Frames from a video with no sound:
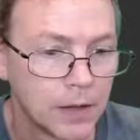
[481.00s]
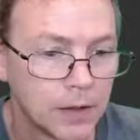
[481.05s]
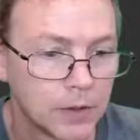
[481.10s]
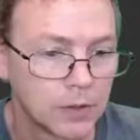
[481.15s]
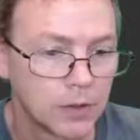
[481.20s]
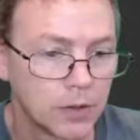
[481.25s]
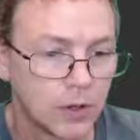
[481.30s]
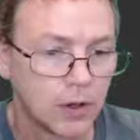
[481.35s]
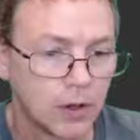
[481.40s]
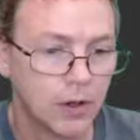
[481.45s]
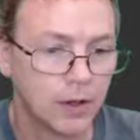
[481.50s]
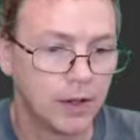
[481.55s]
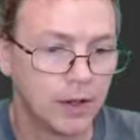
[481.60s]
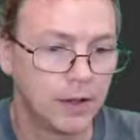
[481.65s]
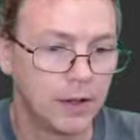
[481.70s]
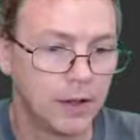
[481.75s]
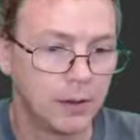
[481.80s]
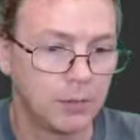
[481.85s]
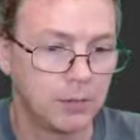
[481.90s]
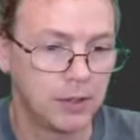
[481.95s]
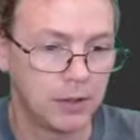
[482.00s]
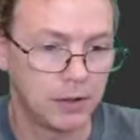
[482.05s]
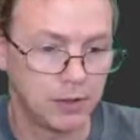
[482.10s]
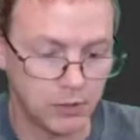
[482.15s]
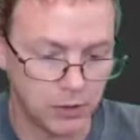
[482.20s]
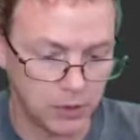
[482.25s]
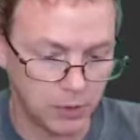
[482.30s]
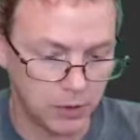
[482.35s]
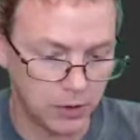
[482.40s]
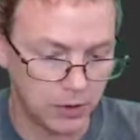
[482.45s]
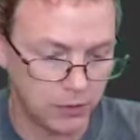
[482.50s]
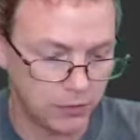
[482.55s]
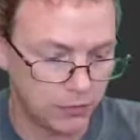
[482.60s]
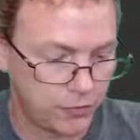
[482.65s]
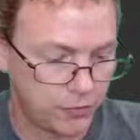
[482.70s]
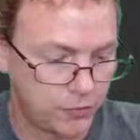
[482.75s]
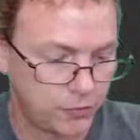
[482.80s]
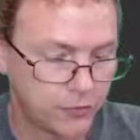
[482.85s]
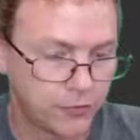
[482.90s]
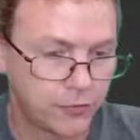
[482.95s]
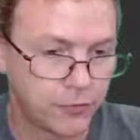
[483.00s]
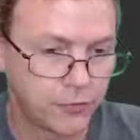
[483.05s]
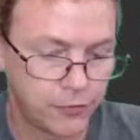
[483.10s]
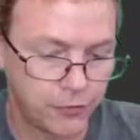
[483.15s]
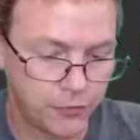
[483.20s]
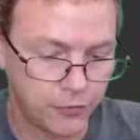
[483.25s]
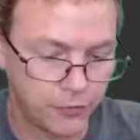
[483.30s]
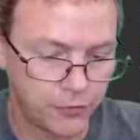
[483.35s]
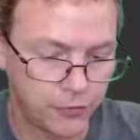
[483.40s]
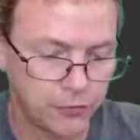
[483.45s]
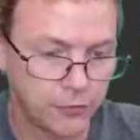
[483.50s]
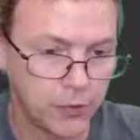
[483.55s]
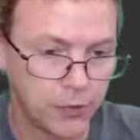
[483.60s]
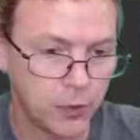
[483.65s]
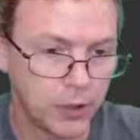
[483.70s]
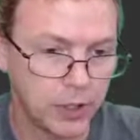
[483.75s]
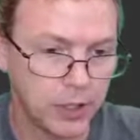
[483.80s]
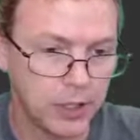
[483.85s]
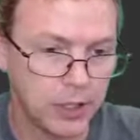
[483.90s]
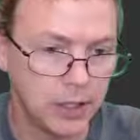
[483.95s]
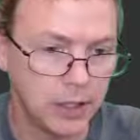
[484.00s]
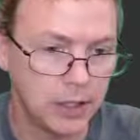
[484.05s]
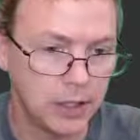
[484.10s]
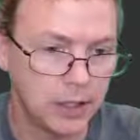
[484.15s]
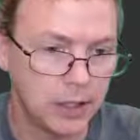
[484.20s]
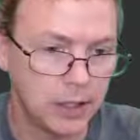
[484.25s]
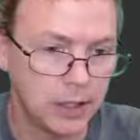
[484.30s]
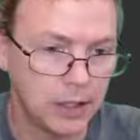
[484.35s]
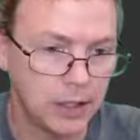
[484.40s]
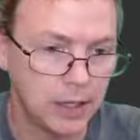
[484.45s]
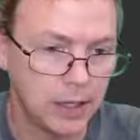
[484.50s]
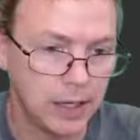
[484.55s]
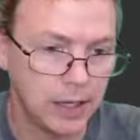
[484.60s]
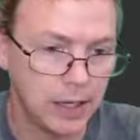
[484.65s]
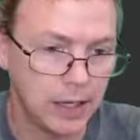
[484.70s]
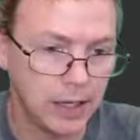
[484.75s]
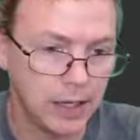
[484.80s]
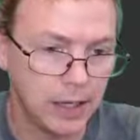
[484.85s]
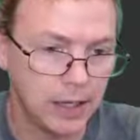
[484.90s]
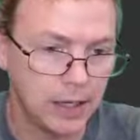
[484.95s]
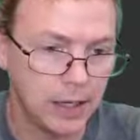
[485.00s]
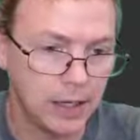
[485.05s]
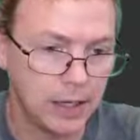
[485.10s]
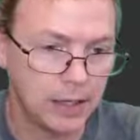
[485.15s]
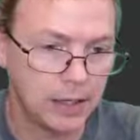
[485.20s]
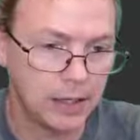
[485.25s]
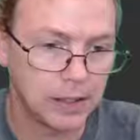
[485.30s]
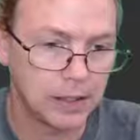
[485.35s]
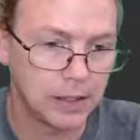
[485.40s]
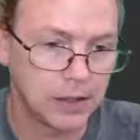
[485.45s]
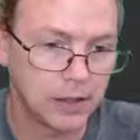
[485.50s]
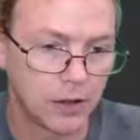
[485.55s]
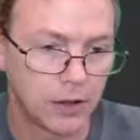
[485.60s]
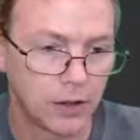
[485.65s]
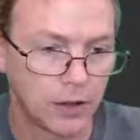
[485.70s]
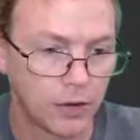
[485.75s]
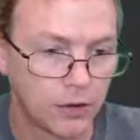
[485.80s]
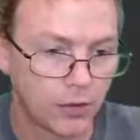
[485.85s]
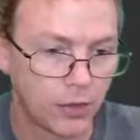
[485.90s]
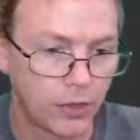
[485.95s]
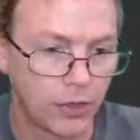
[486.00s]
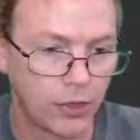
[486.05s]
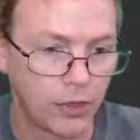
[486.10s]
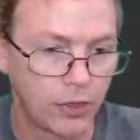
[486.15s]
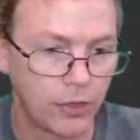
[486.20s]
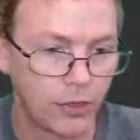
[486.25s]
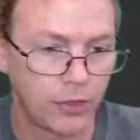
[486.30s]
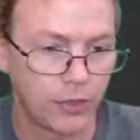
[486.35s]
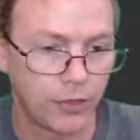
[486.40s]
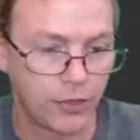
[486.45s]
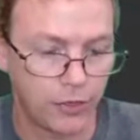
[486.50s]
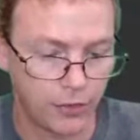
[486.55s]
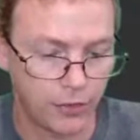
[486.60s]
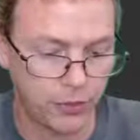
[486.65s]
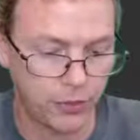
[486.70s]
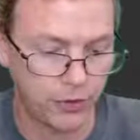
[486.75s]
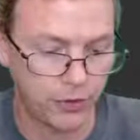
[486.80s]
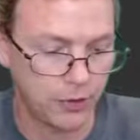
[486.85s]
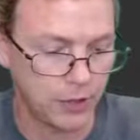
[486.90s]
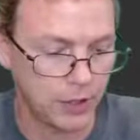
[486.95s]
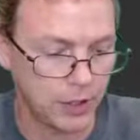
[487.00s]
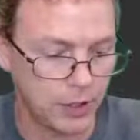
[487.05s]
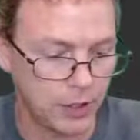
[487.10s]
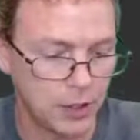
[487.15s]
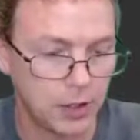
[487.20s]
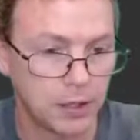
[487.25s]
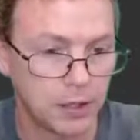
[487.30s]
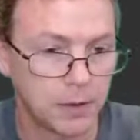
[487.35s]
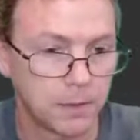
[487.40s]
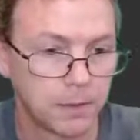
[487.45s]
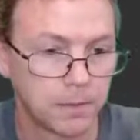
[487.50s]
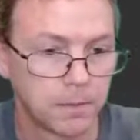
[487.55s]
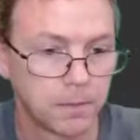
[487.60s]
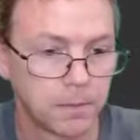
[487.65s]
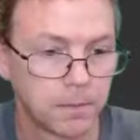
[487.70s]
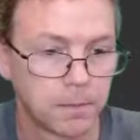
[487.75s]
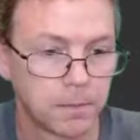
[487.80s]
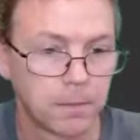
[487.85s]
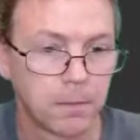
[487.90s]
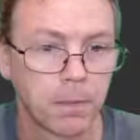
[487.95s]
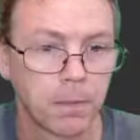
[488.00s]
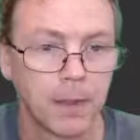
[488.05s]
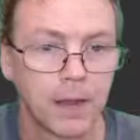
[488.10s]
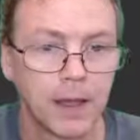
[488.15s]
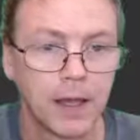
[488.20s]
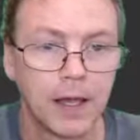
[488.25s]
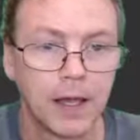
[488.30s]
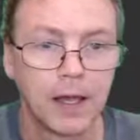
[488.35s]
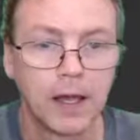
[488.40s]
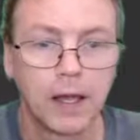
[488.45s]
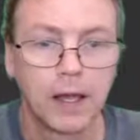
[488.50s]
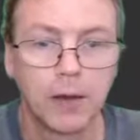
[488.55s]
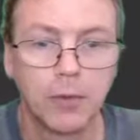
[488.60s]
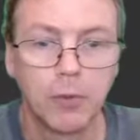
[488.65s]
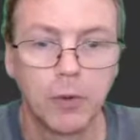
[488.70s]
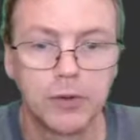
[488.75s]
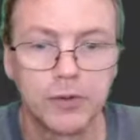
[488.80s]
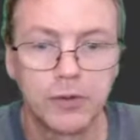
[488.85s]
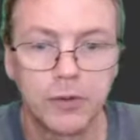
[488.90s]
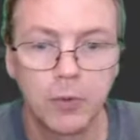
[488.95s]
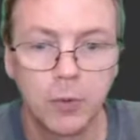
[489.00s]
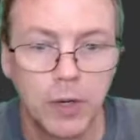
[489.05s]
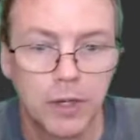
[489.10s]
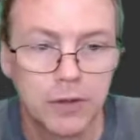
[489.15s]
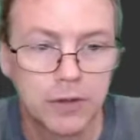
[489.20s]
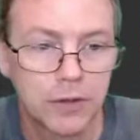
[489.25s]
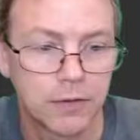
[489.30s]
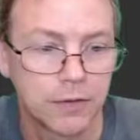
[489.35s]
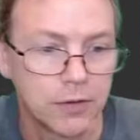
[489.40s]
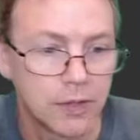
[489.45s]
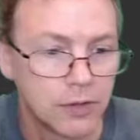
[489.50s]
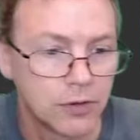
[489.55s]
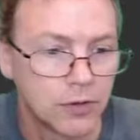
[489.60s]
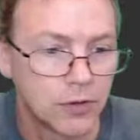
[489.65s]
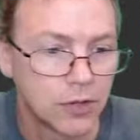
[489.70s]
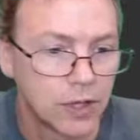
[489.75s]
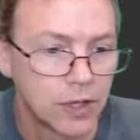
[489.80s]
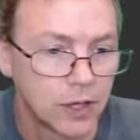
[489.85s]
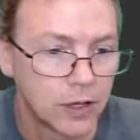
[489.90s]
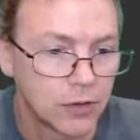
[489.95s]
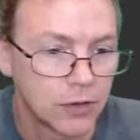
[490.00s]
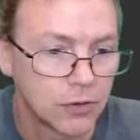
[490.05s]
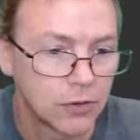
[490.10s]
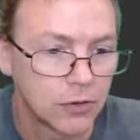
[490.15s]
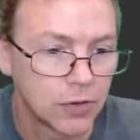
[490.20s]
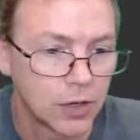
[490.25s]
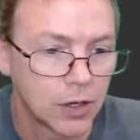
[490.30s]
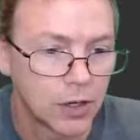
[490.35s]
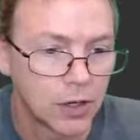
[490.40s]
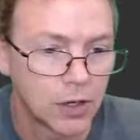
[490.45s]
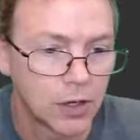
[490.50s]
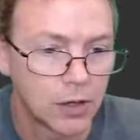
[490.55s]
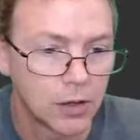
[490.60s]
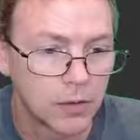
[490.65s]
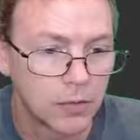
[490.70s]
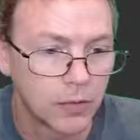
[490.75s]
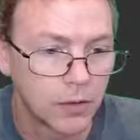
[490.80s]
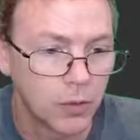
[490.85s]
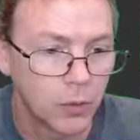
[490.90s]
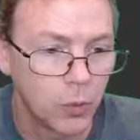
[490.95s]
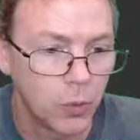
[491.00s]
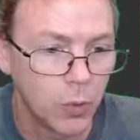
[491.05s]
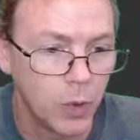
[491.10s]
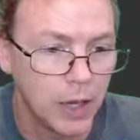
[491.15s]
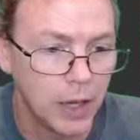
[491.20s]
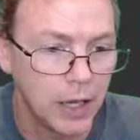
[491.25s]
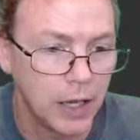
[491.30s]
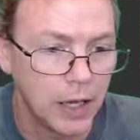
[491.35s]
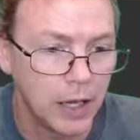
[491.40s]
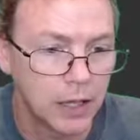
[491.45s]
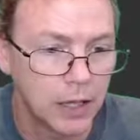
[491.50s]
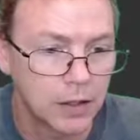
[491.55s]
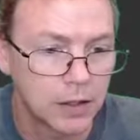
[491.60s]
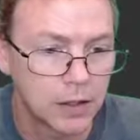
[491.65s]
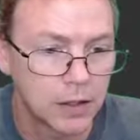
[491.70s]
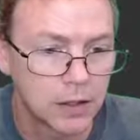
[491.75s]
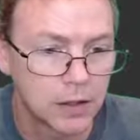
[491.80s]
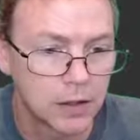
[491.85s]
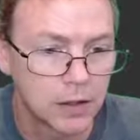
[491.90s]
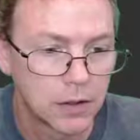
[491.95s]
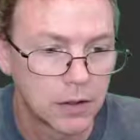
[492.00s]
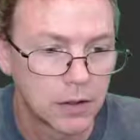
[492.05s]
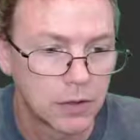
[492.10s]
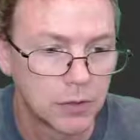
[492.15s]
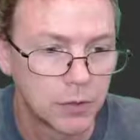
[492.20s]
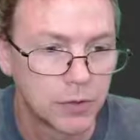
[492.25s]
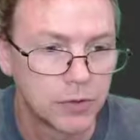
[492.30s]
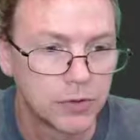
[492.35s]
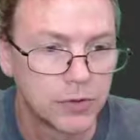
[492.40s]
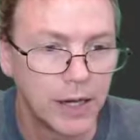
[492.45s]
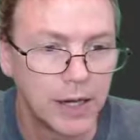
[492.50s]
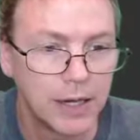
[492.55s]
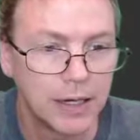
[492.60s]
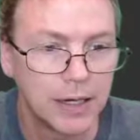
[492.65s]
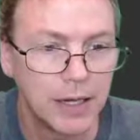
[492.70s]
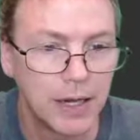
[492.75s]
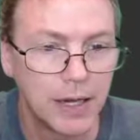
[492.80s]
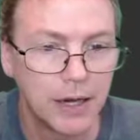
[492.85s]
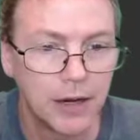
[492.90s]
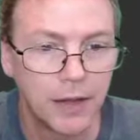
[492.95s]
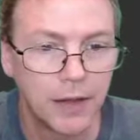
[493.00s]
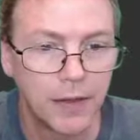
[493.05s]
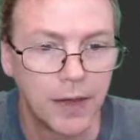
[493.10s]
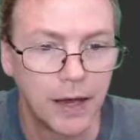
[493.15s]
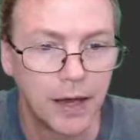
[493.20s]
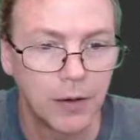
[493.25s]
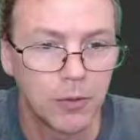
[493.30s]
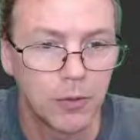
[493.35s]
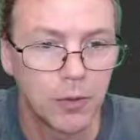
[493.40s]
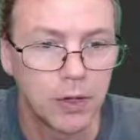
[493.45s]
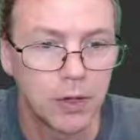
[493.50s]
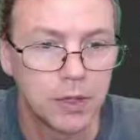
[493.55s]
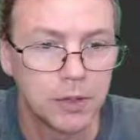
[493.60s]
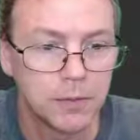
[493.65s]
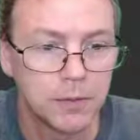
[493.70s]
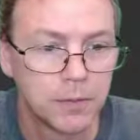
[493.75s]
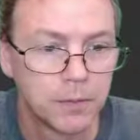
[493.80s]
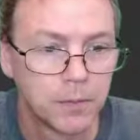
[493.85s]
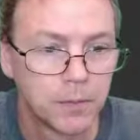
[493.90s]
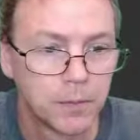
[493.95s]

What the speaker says: So, and that means I want 40 and 30. What's the width of these things? The width was 98 on that one,